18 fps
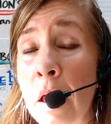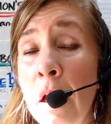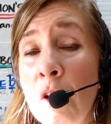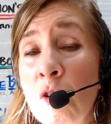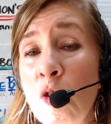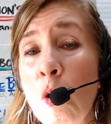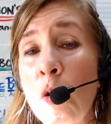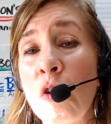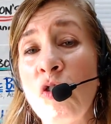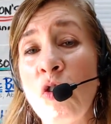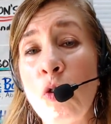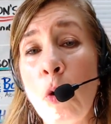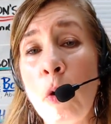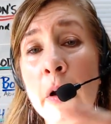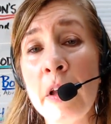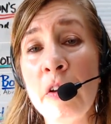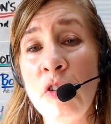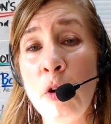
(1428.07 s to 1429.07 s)
So the
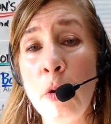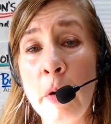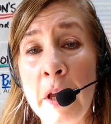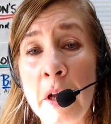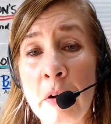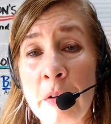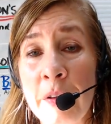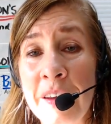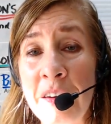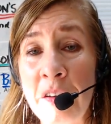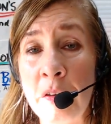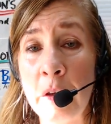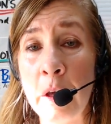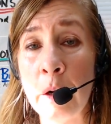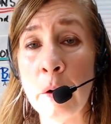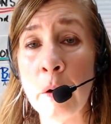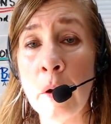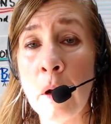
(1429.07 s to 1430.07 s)
stories you hear this
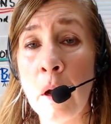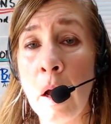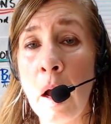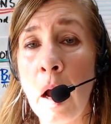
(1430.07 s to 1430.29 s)
year